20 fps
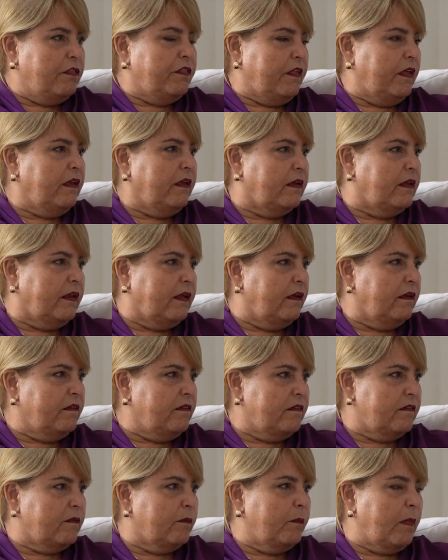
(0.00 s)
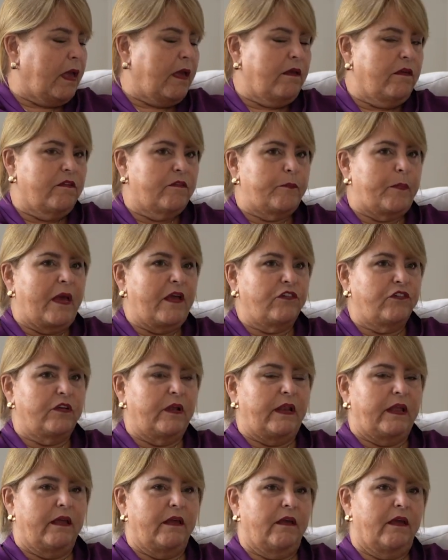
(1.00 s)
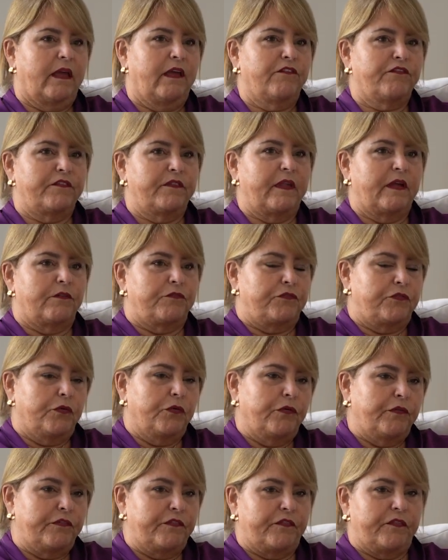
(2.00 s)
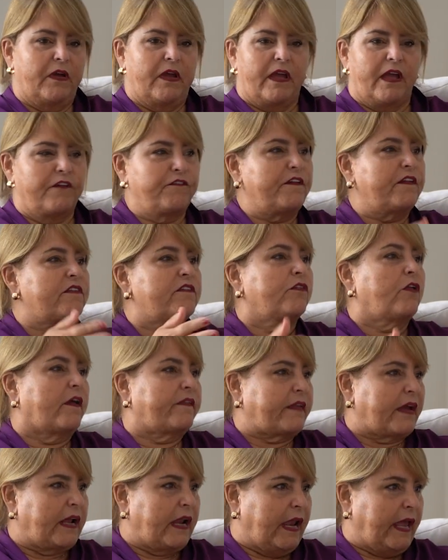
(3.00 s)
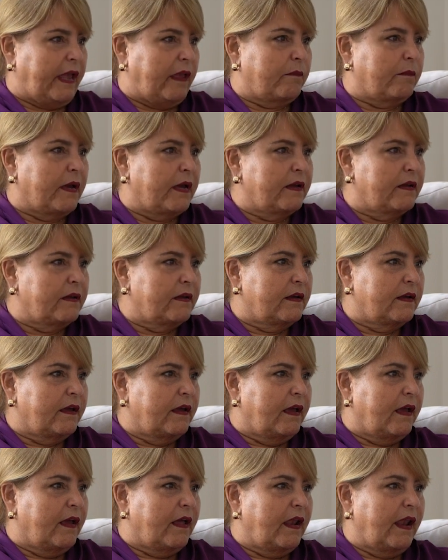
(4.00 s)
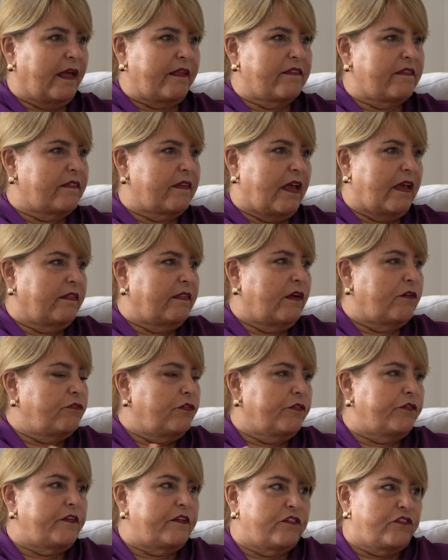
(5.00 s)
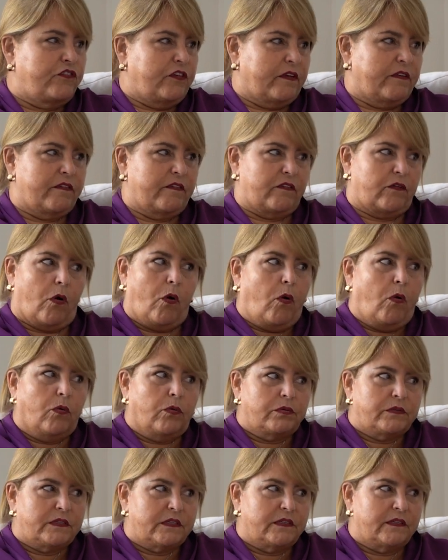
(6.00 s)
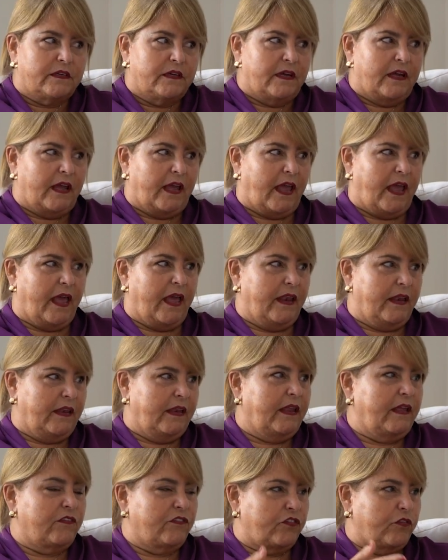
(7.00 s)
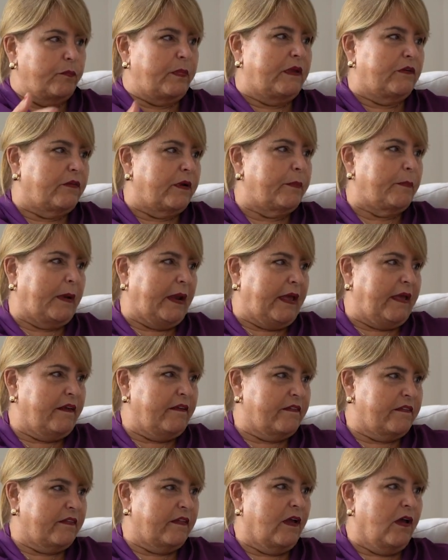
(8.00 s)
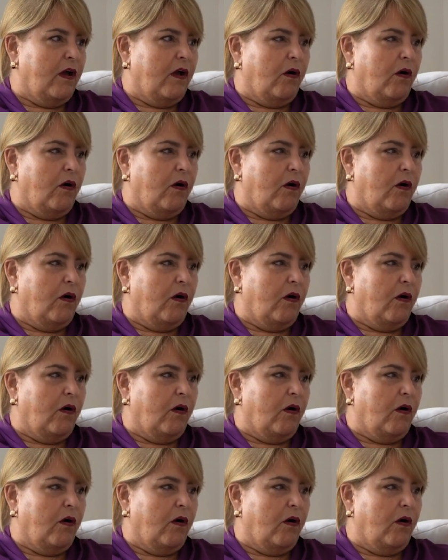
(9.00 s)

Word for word: think it is, especially if the roof, if it's not a claim. Let's say the roof is just old Mm-hmm. and need well, to be sure replaced. Then, yeah.